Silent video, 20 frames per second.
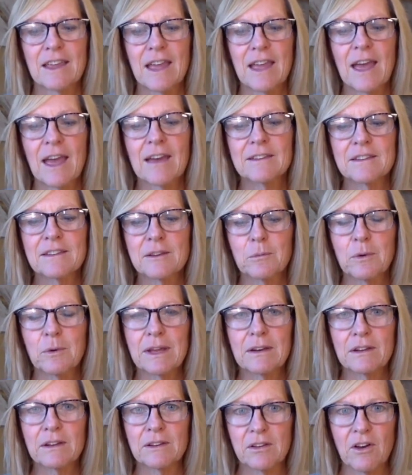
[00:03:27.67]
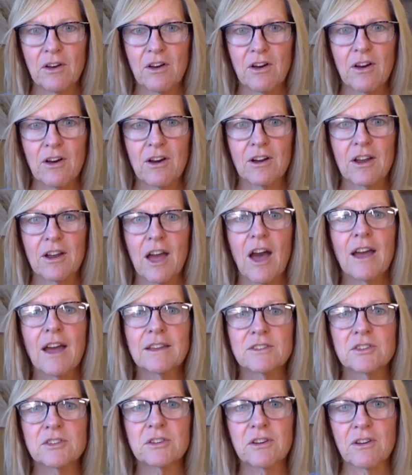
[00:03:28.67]
as it went along,
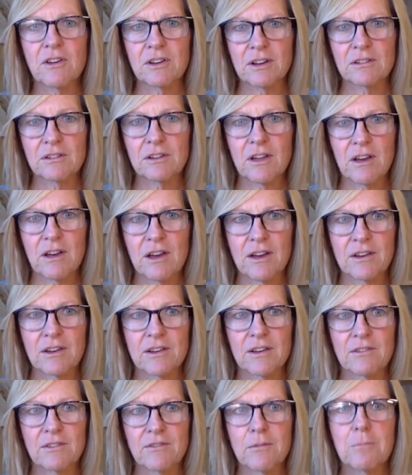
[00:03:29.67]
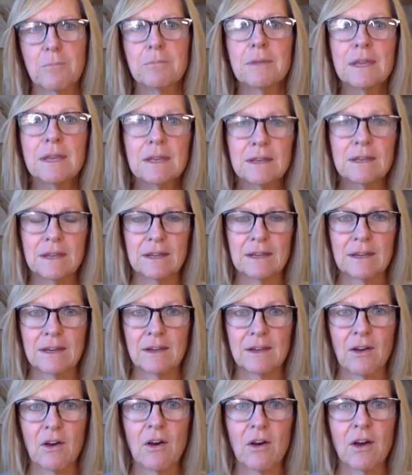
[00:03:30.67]
I took on a lot of meaning
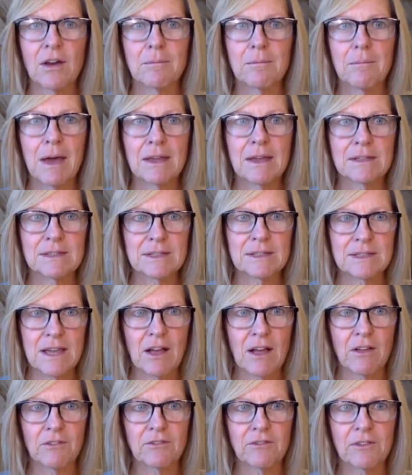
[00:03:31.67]
on myself.